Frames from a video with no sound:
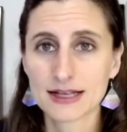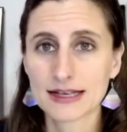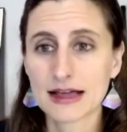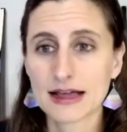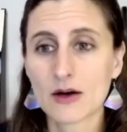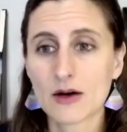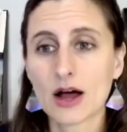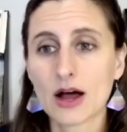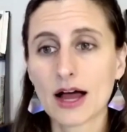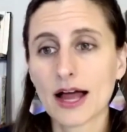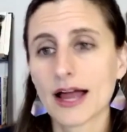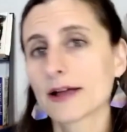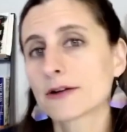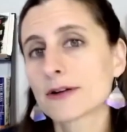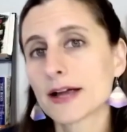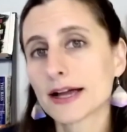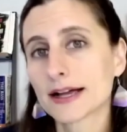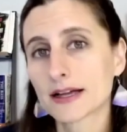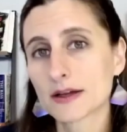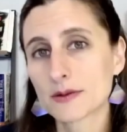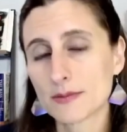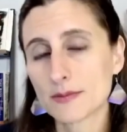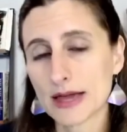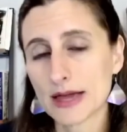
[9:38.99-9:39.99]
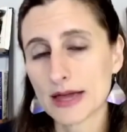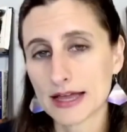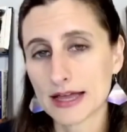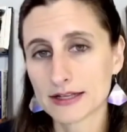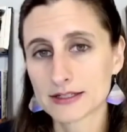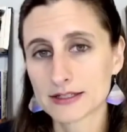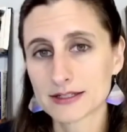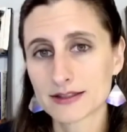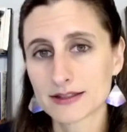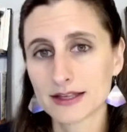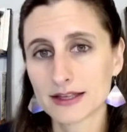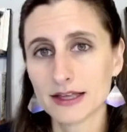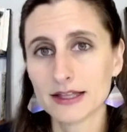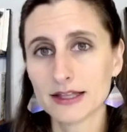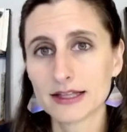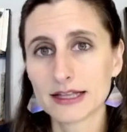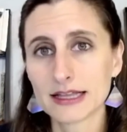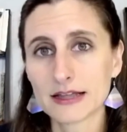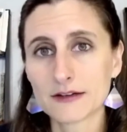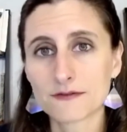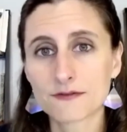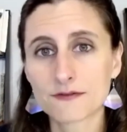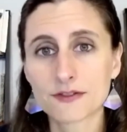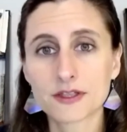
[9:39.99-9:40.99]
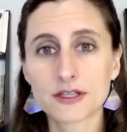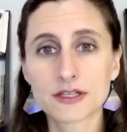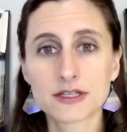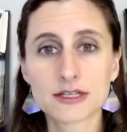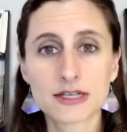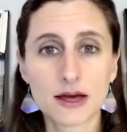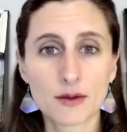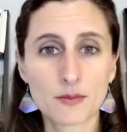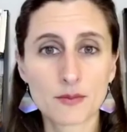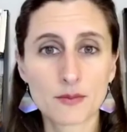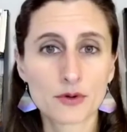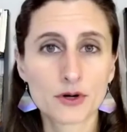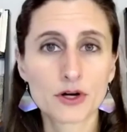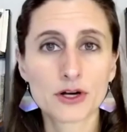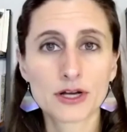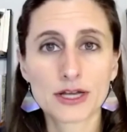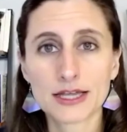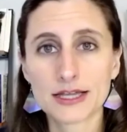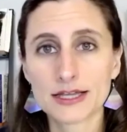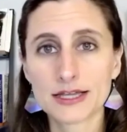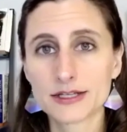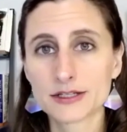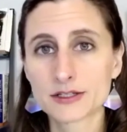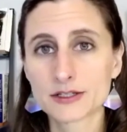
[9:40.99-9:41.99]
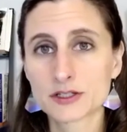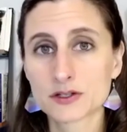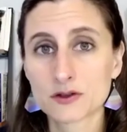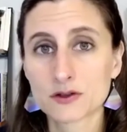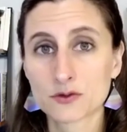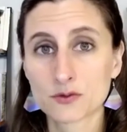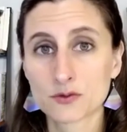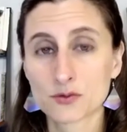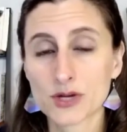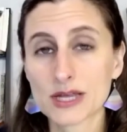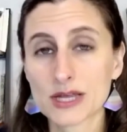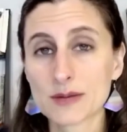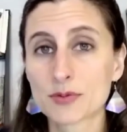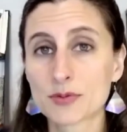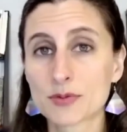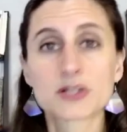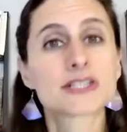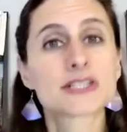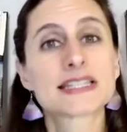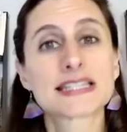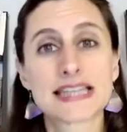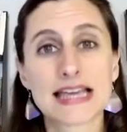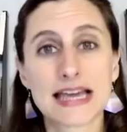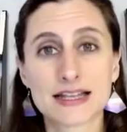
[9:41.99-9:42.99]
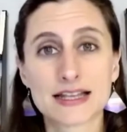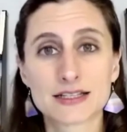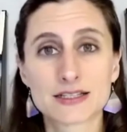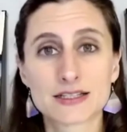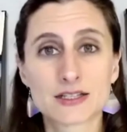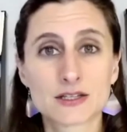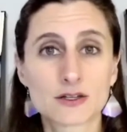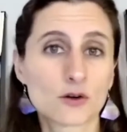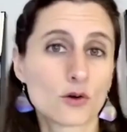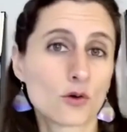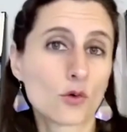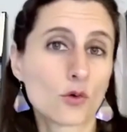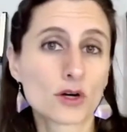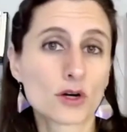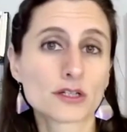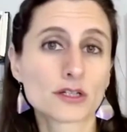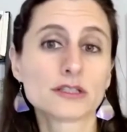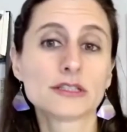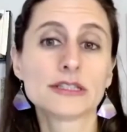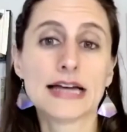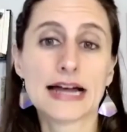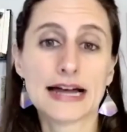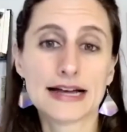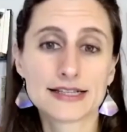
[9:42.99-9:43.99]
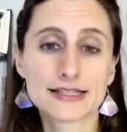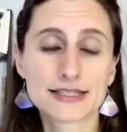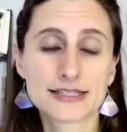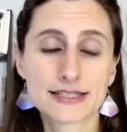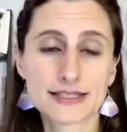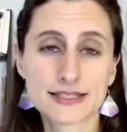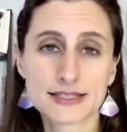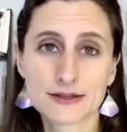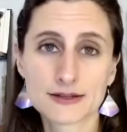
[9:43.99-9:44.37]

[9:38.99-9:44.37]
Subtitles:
Now, I recommend that if the number is 3% or less,